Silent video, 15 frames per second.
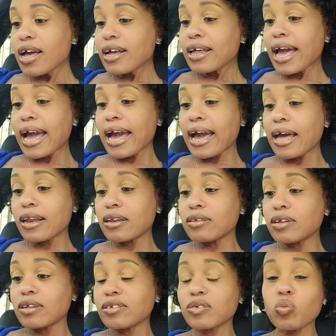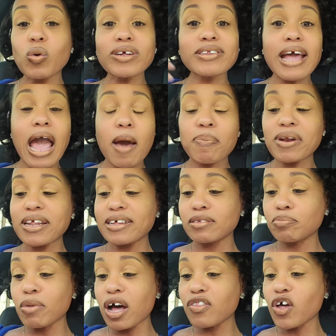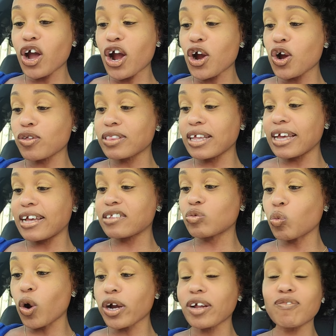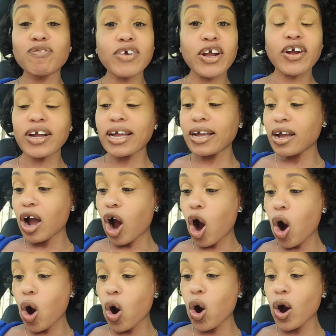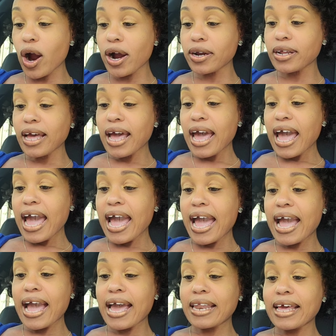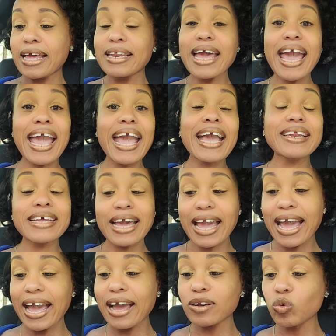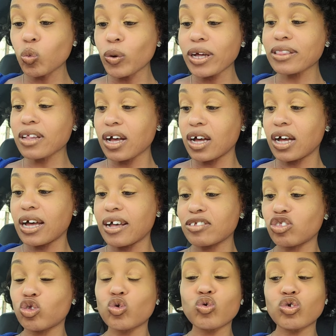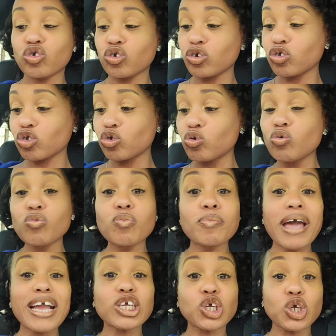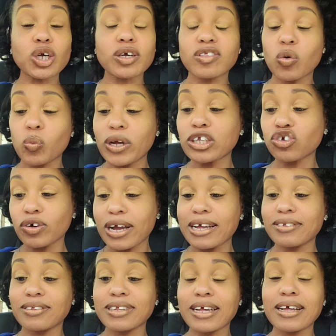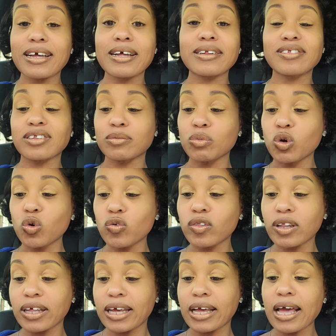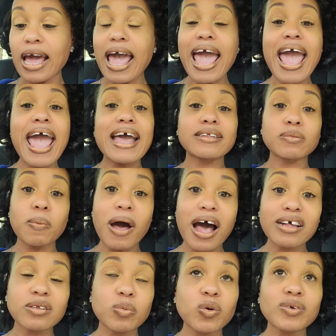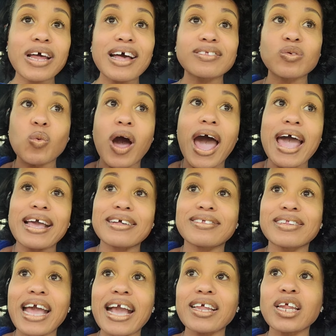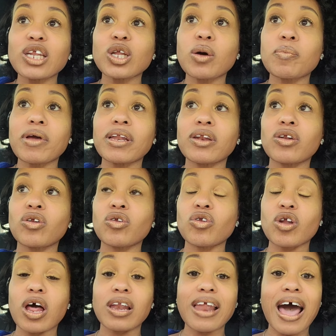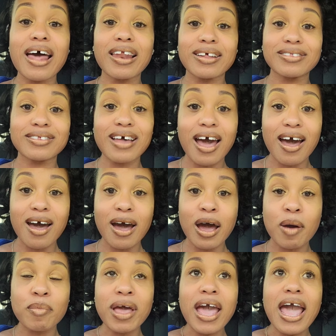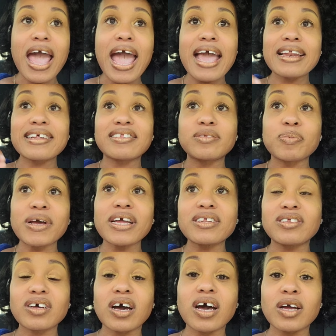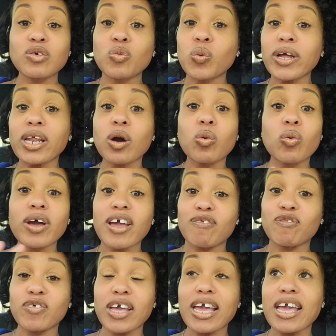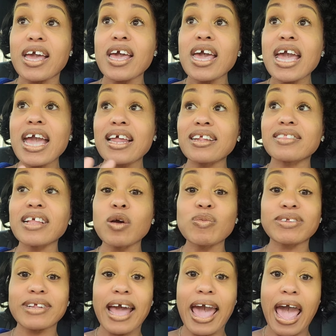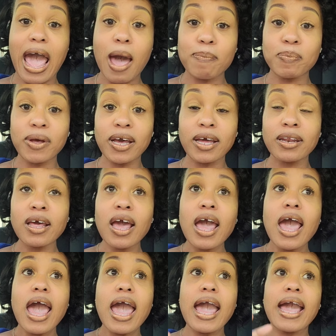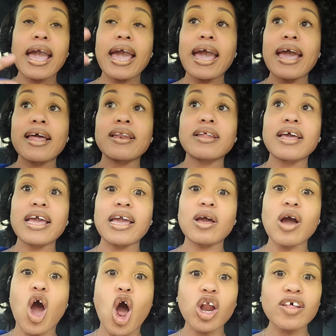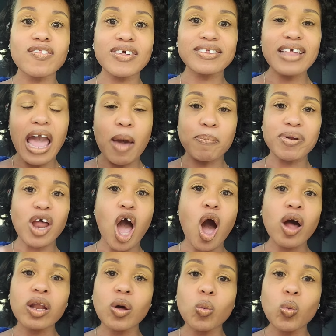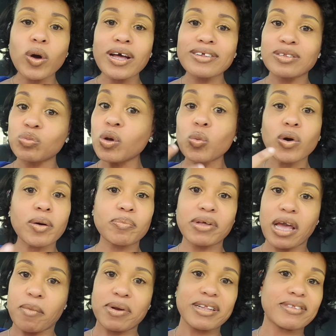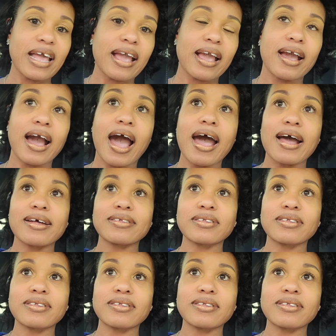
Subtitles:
and what's happening is Mother Earth is working very hard and in hand with us to make sure that we transcend smoothly as possible. That's why it's taking a lot of time, and it's being done. If anything was to happen and all of this happened all at once, we wouldn't be able to take you guys,